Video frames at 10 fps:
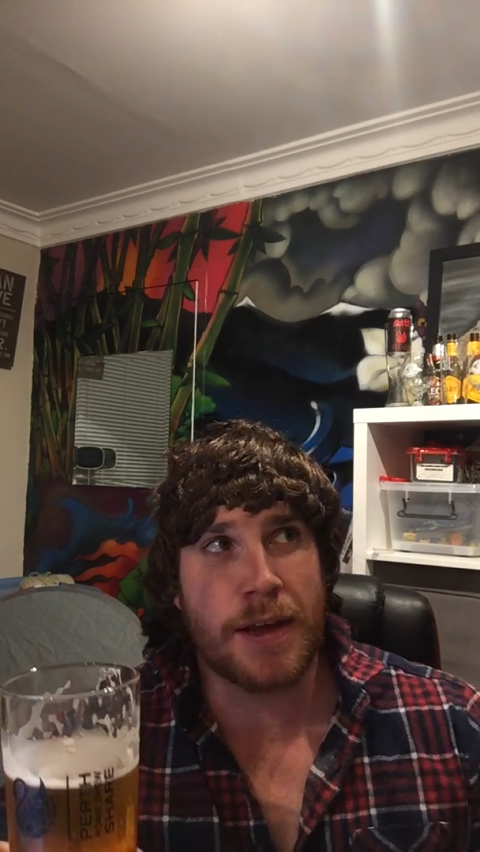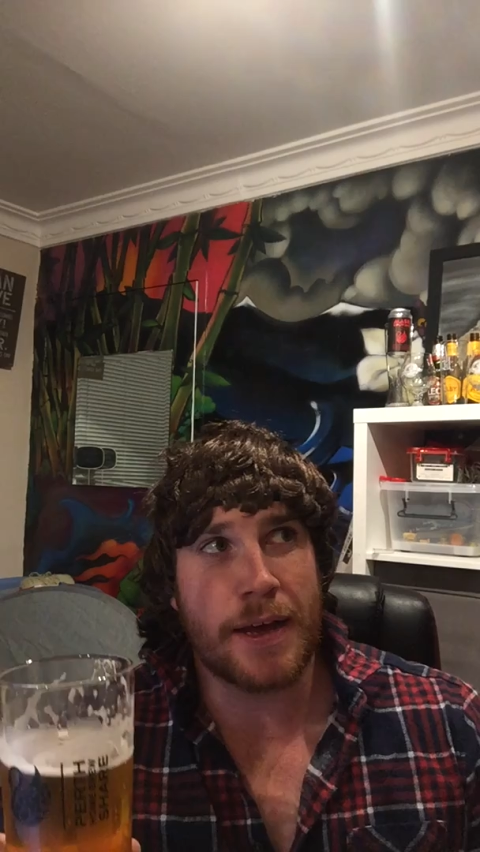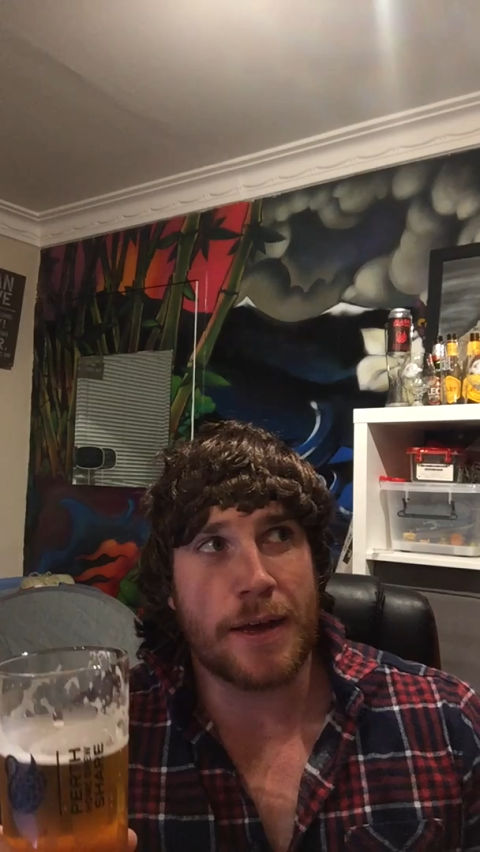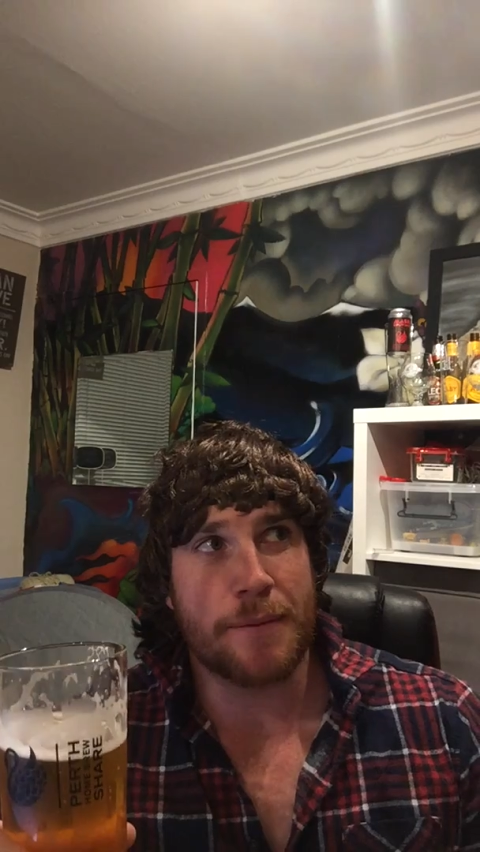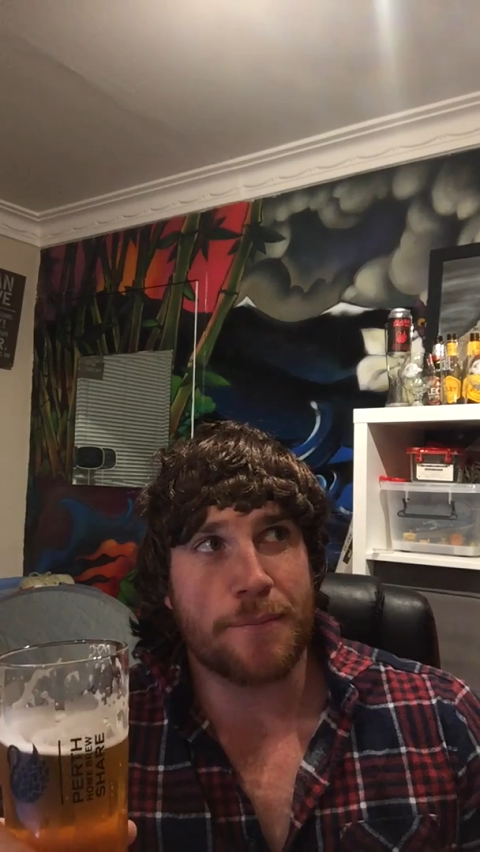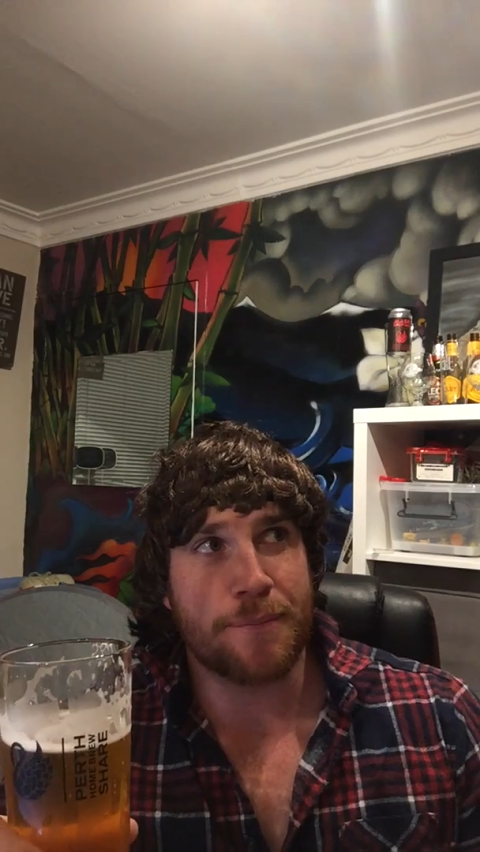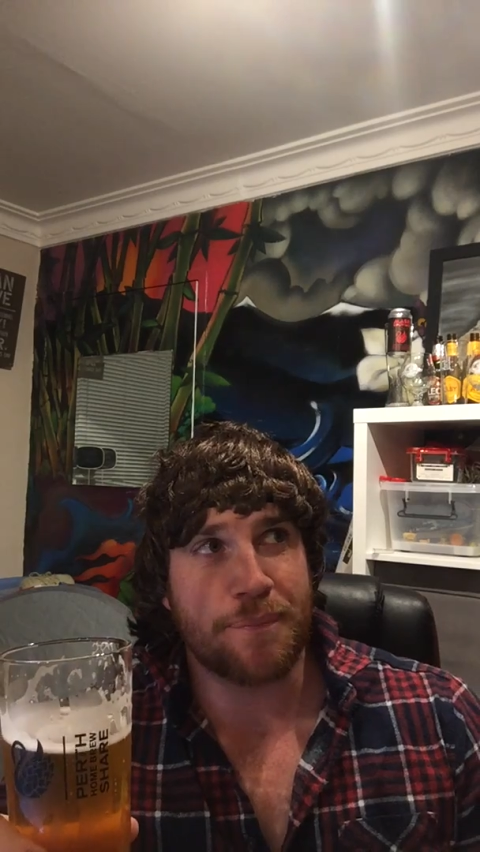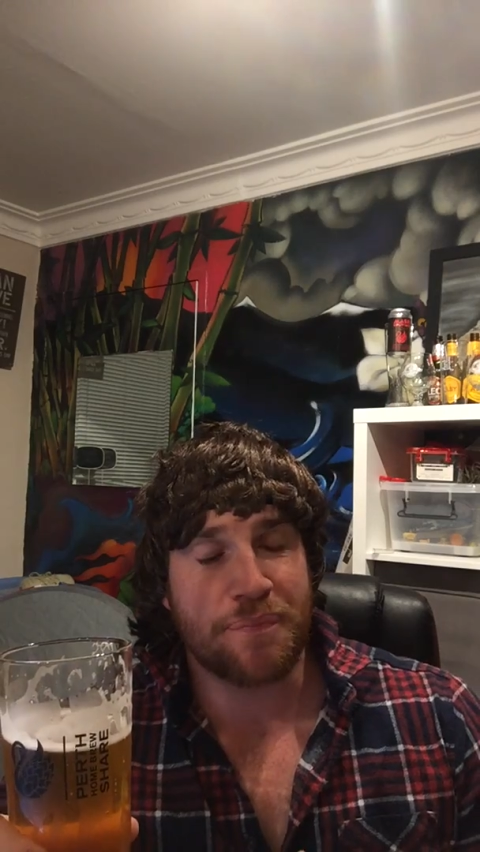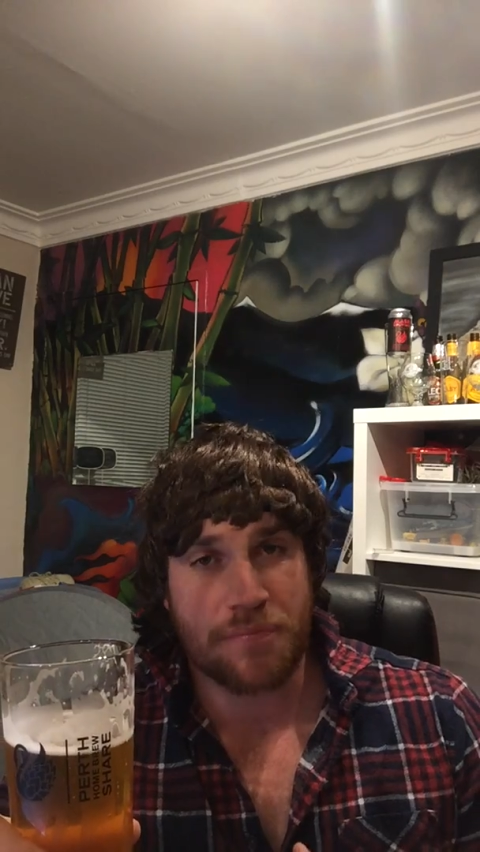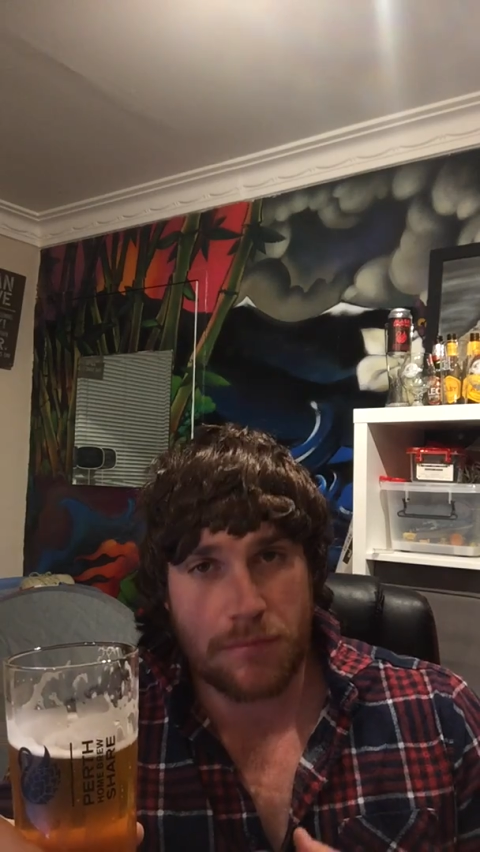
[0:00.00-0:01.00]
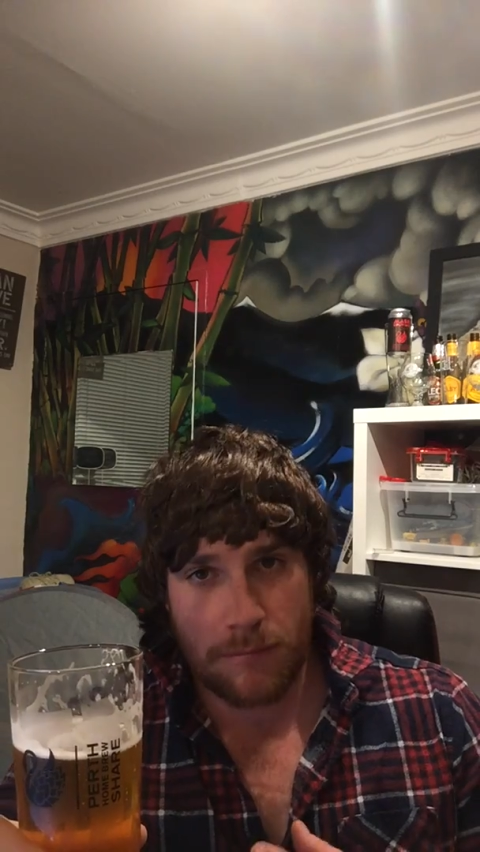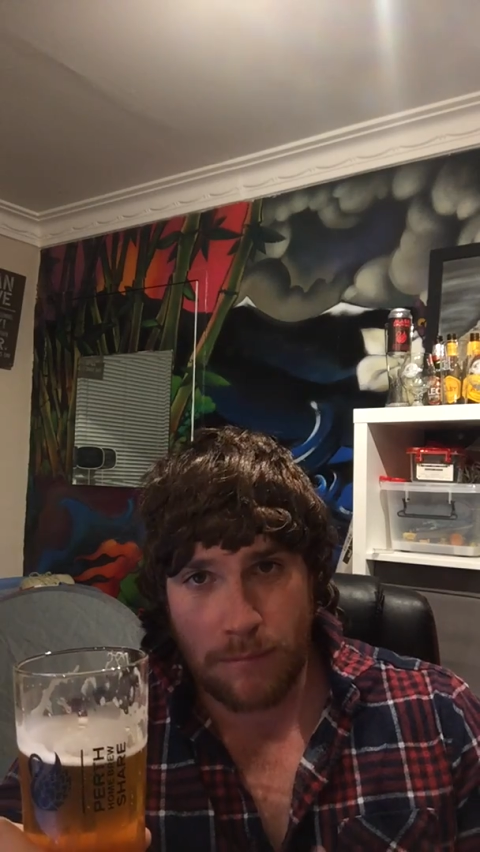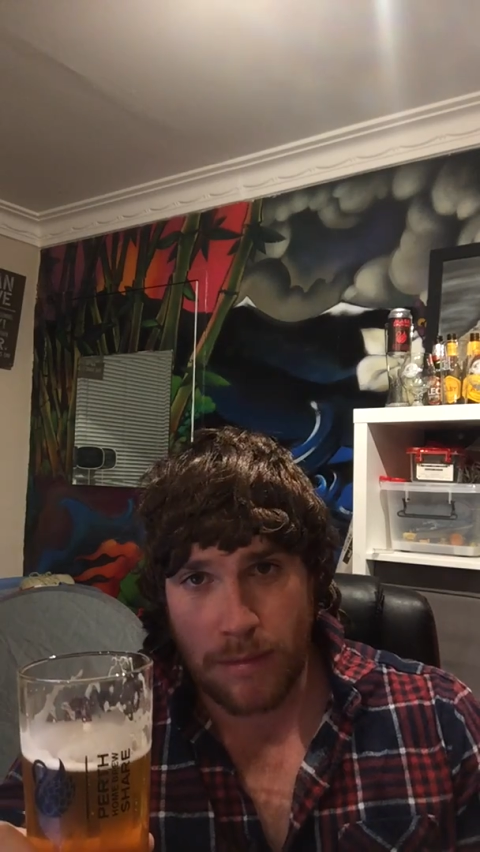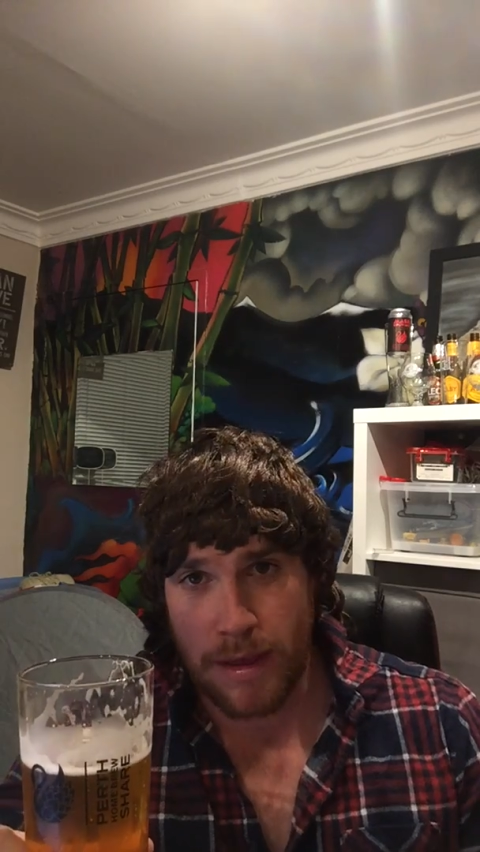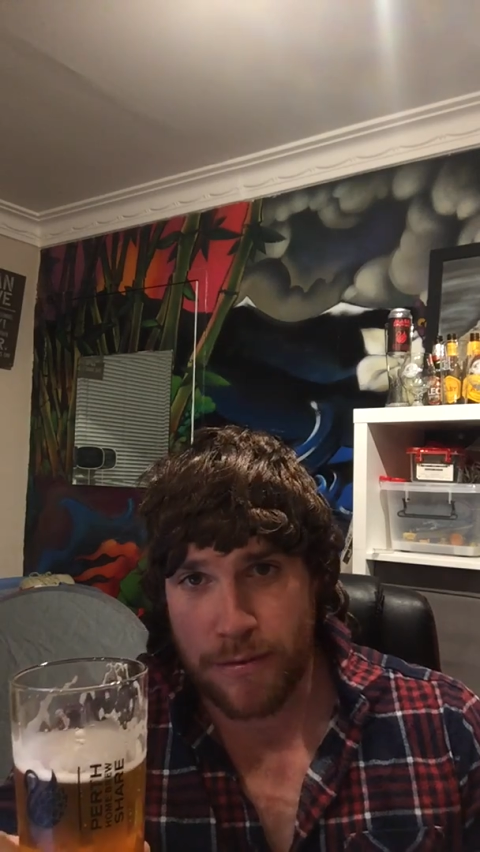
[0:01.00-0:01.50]

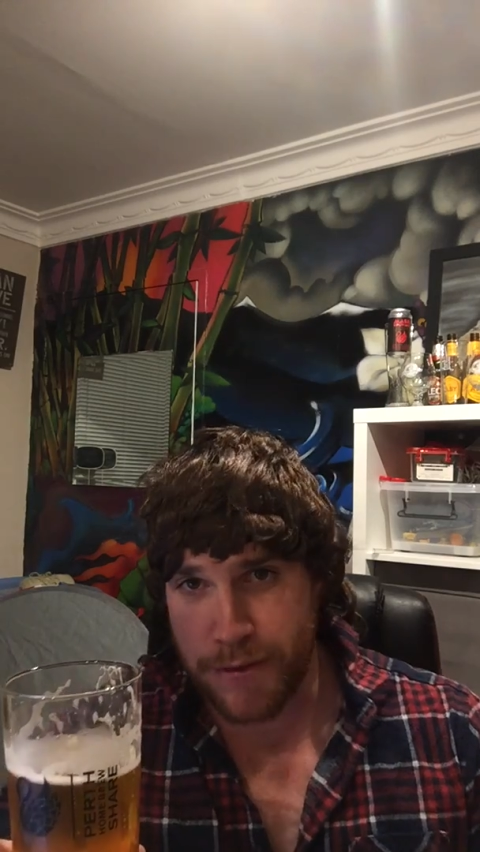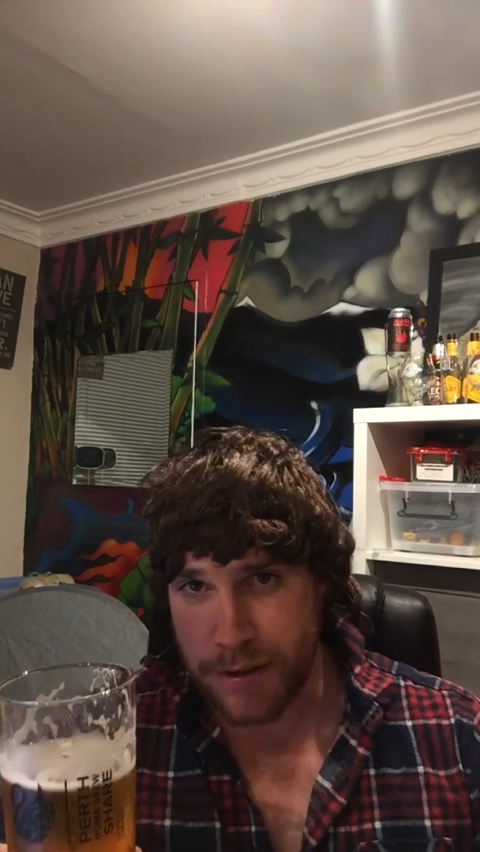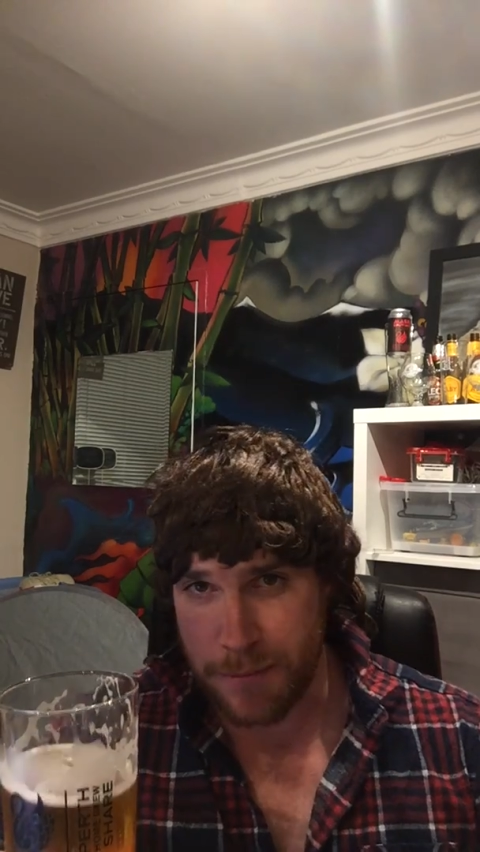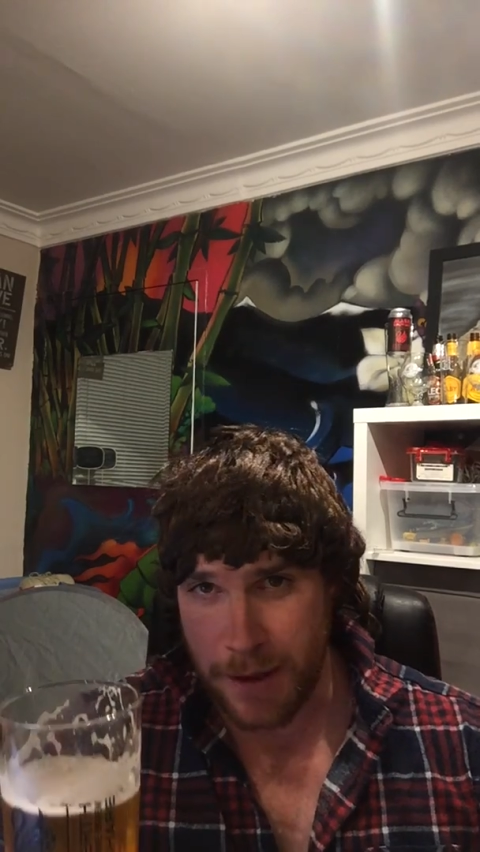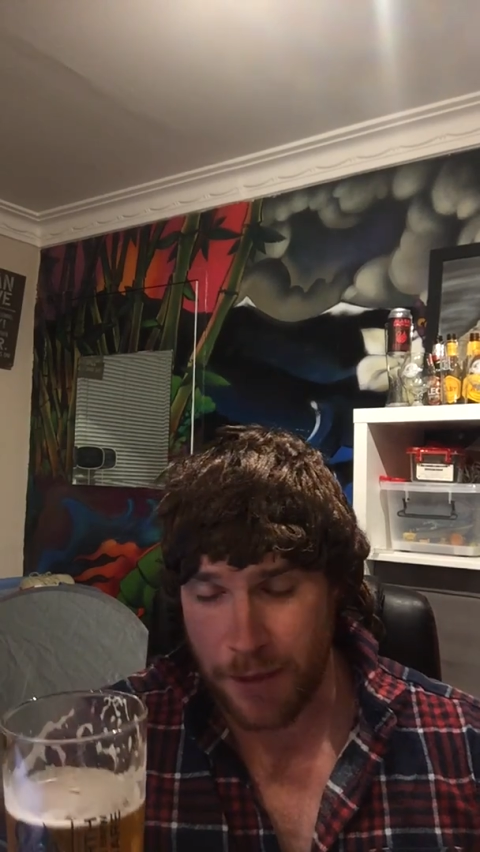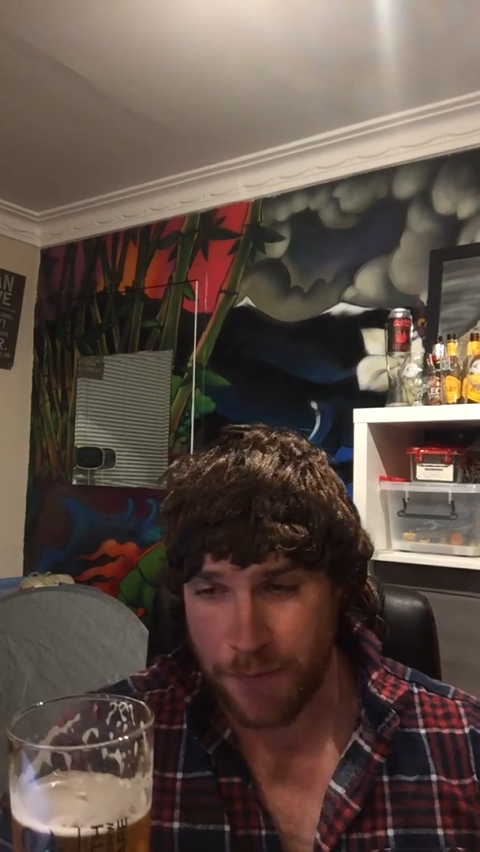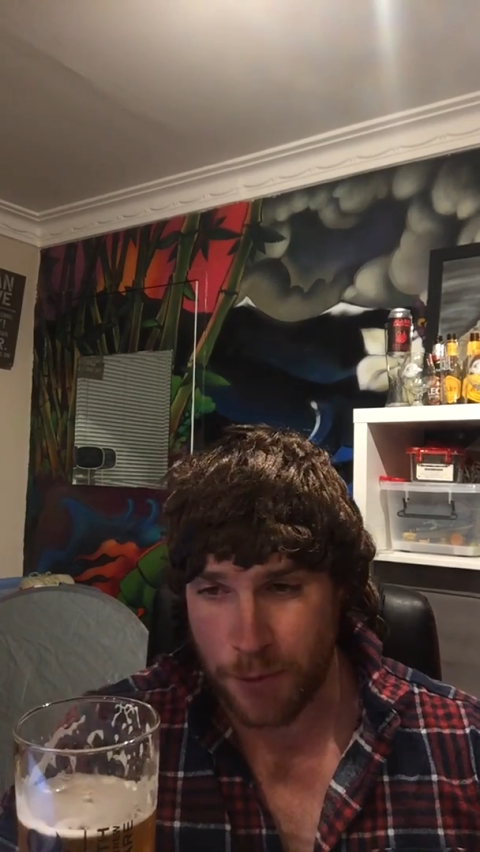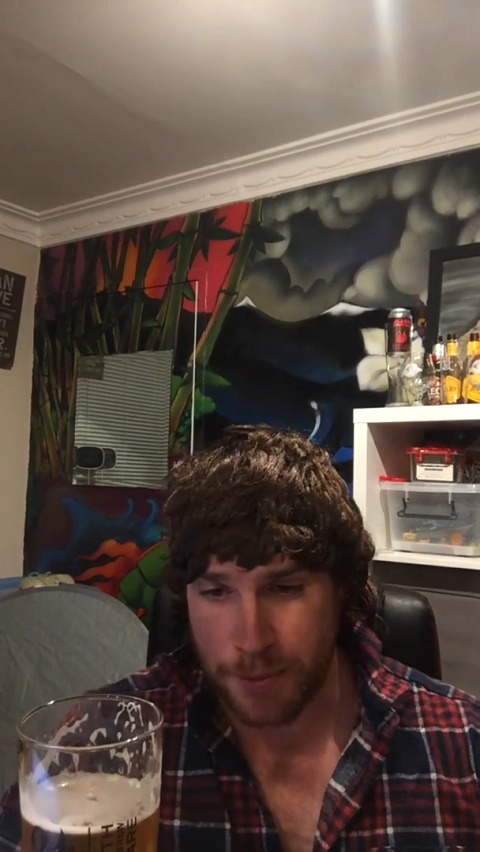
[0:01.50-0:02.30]
affect the mouthfeel.